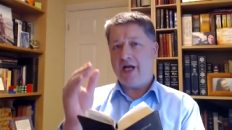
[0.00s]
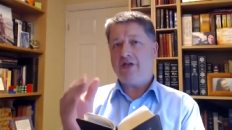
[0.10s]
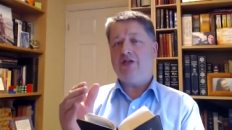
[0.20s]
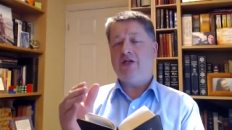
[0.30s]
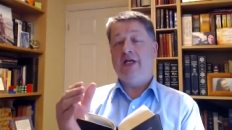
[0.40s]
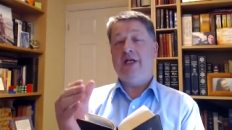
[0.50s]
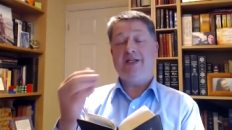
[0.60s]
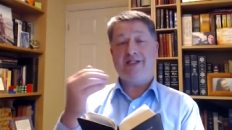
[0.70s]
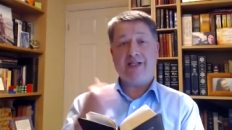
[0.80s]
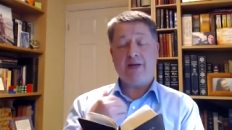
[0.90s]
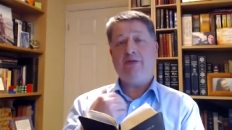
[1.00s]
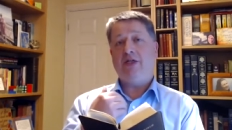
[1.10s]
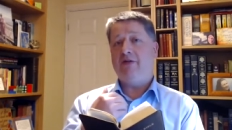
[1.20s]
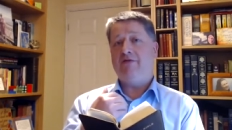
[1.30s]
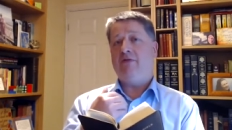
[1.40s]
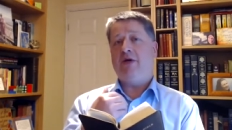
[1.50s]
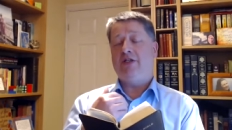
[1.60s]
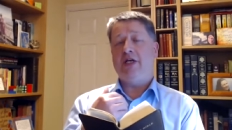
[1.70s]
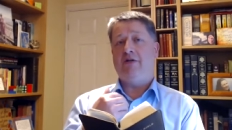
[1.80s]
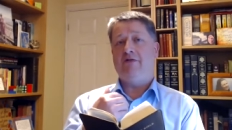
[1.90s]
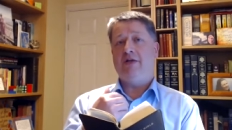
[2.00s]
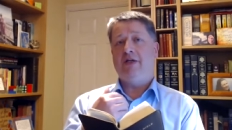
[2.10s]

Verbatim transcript: actually accepted it for myself.